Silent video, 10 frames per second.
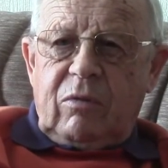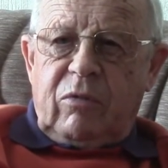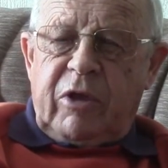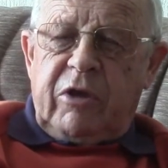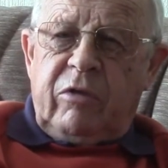
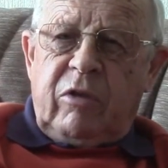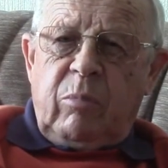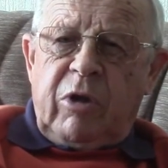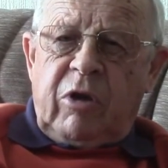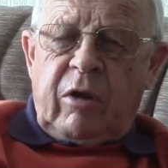thinking
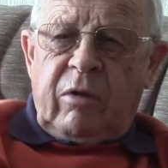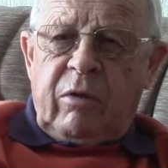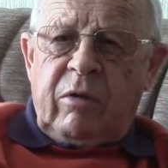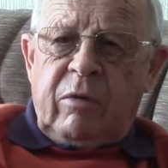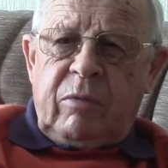
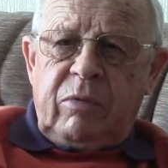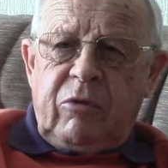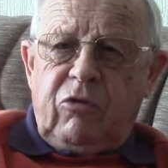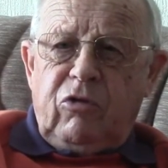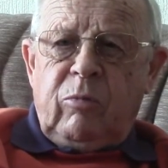
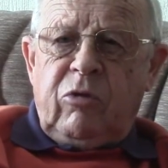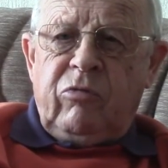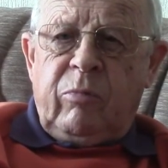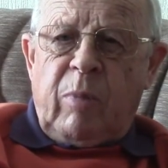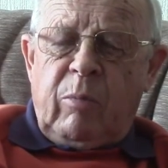the Germans
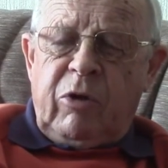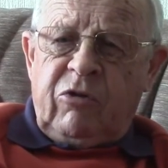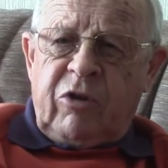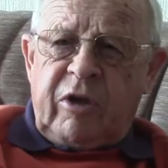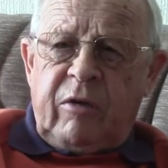were bombing
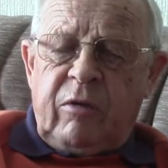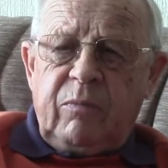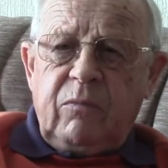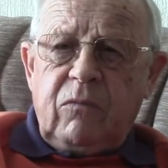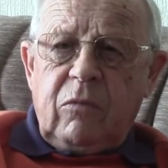us again.
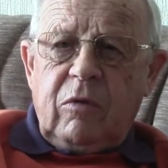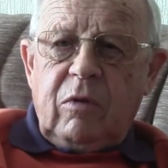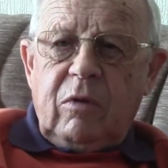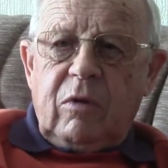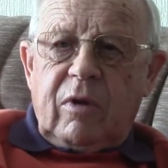
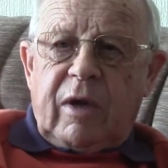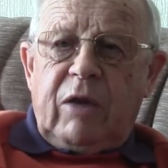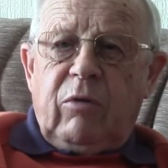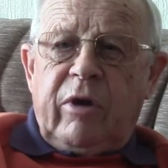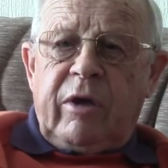
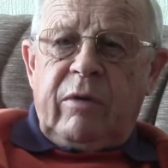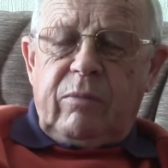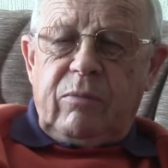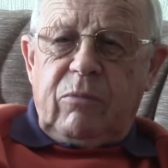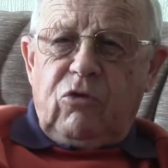Anyway,
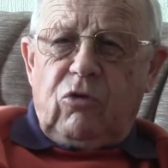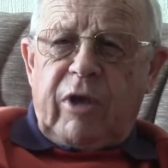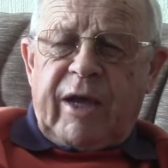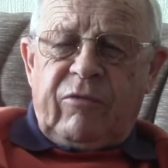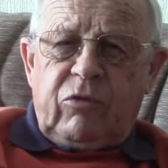
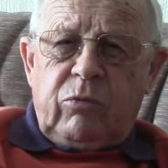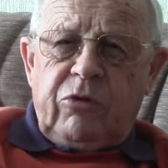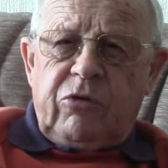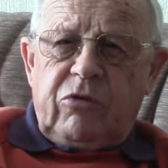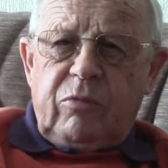shortly
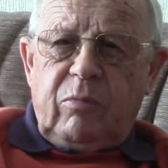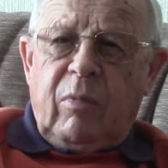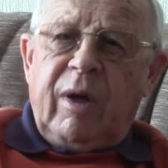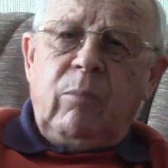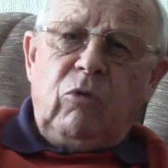afterwards,
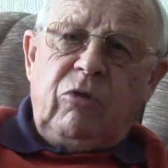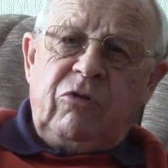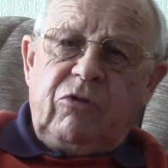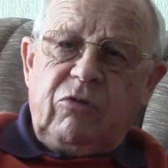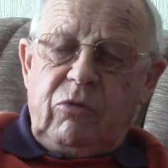my
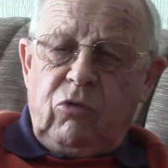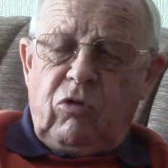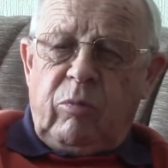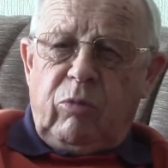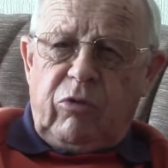mother's
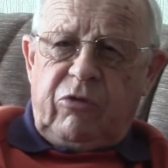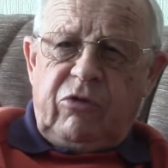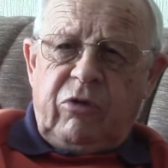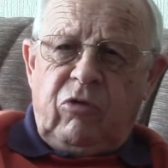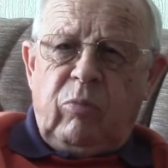younger brother
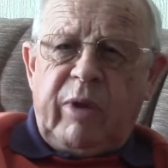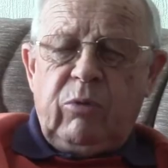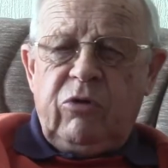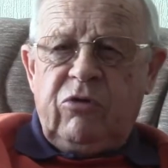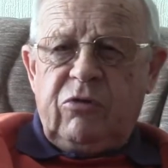turned up. He
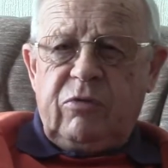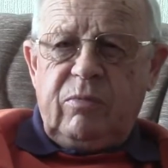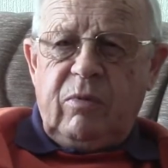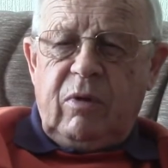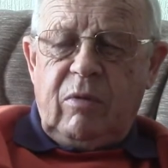was
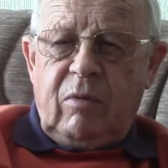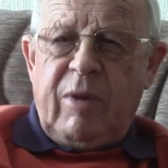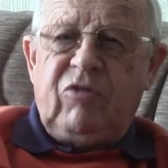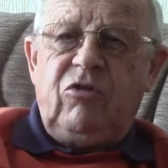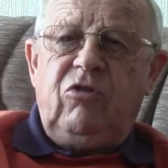a
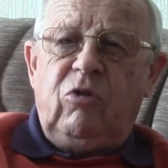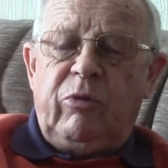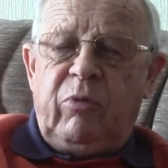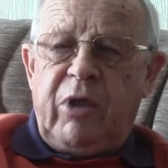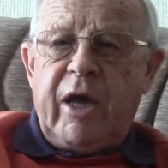messenger
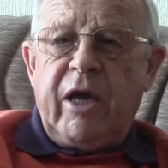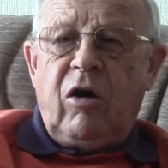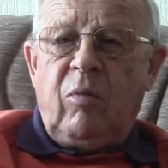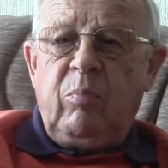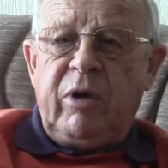with the
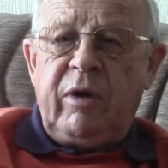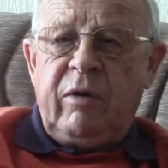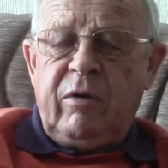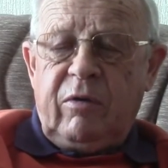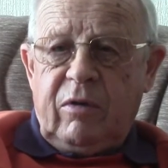ARP,
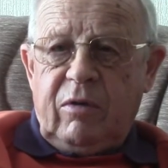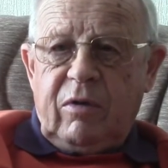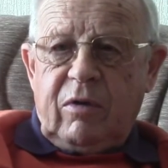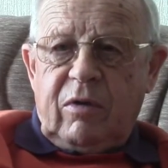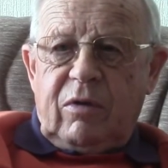
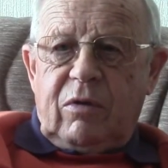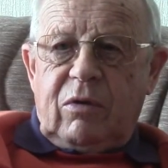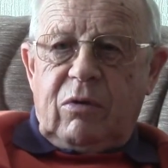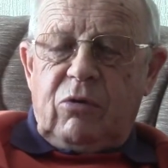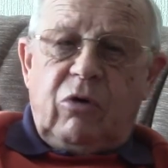
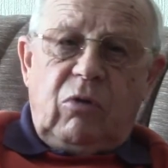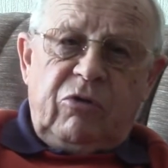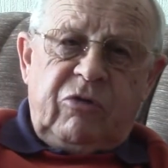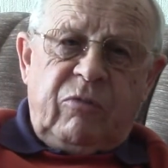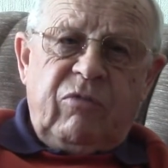who told
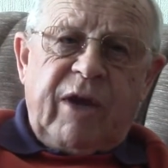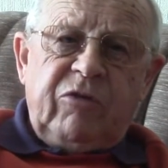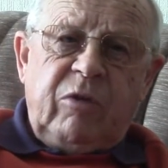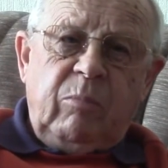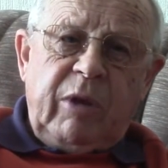us in
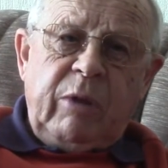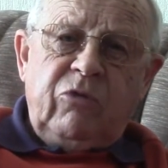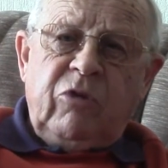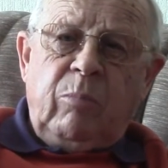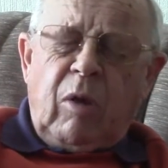fact it
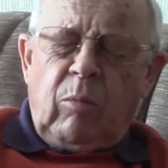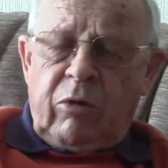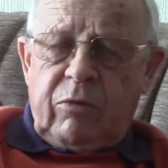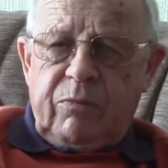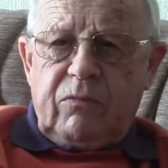was a
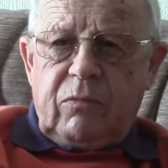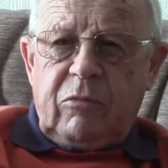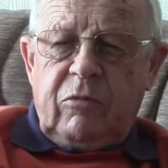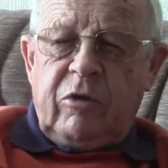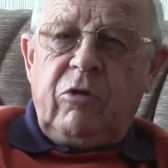bomber
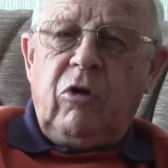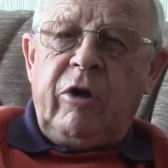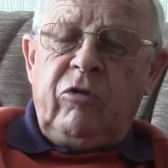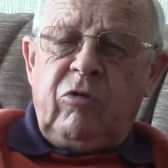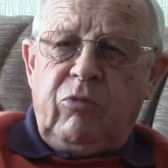that had got
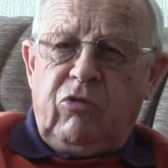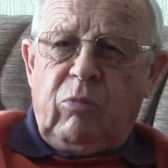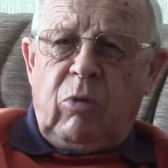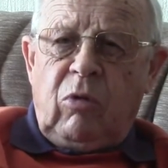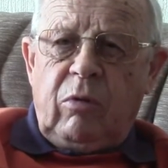into
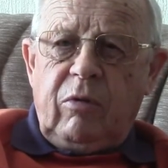trouble,